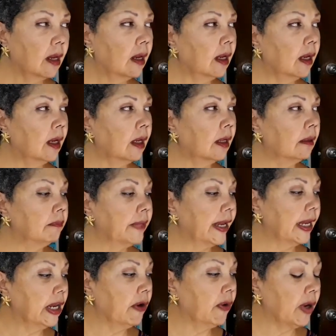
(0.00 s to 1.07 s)
by
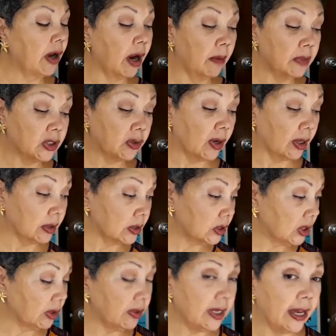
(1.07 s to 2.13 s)
Karen Armstrong.
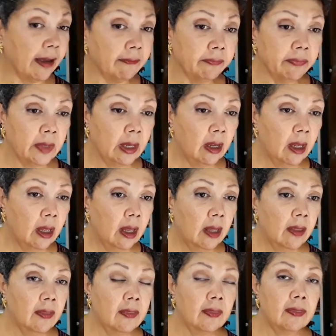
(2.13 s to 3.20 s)
So yeah,
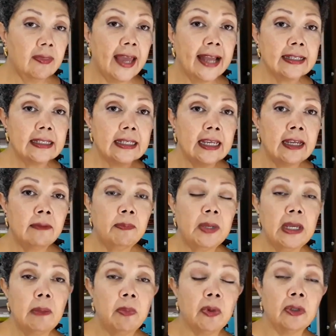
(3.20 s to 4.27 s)
that's it,
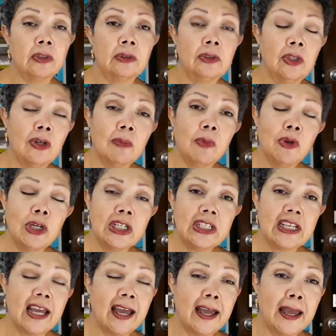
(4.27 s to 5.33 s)
people. No more
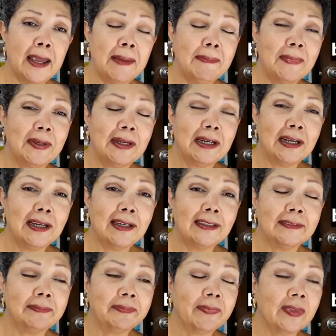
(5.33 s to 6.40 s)
time.
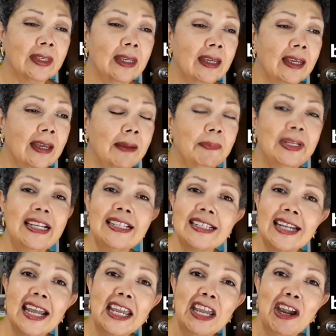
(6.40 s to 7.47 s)
Please
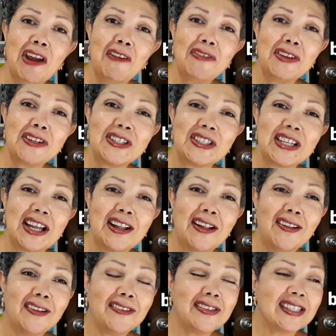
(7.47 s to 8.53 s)
take care of
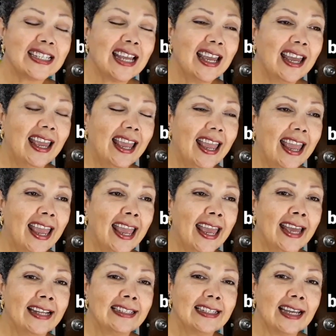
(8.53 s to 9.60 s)
yourselves,
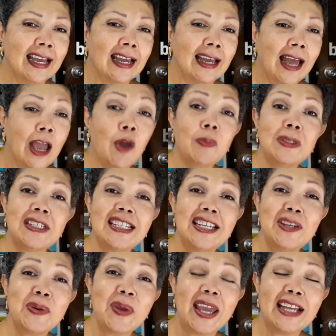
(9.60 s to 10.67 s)
and I hope to
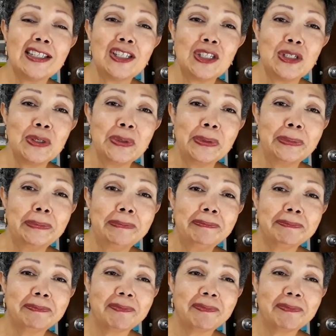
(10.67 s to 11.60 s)
see you again soon.